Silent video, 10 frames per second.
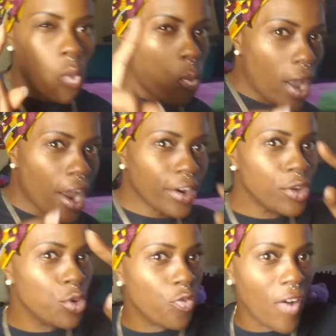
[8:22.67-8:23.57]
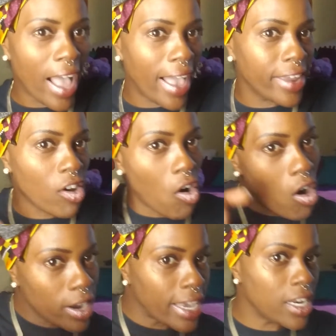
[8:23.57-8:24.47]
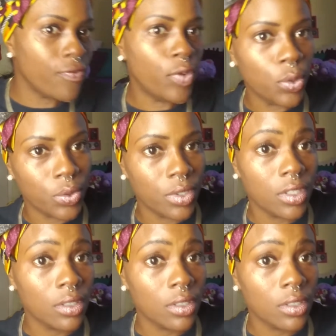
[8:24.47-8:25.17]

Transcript: Where do you find organic food?